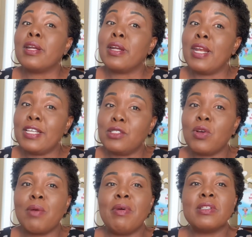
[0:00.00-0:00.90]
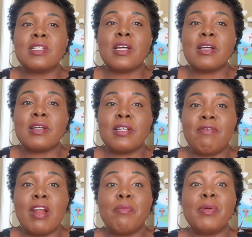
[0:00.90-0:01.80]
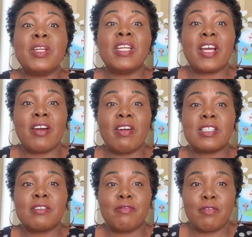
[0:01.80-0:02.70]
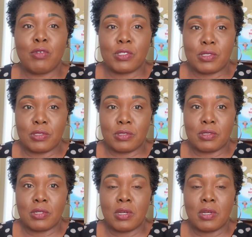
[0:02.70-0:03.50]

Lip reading: Let's talk about developing the character first.